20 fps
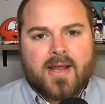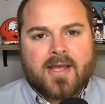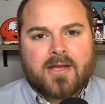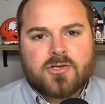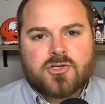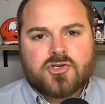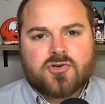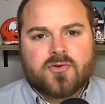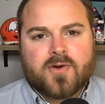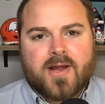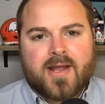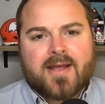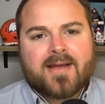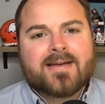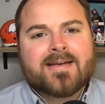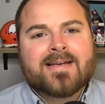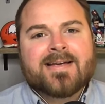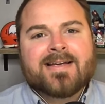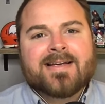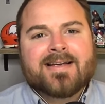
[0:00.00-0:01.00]
injury,
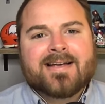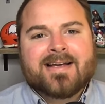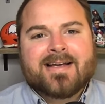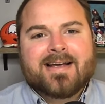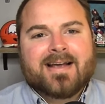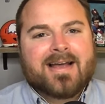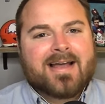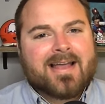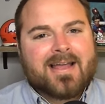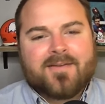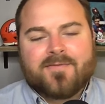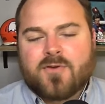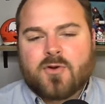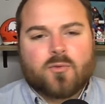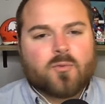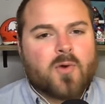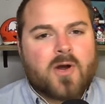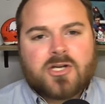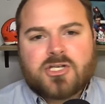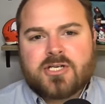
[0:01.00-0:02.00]
if you
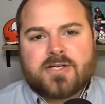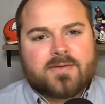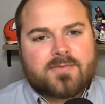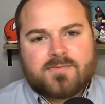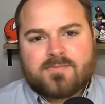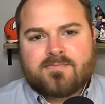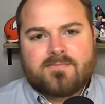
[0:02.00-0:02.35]
rush it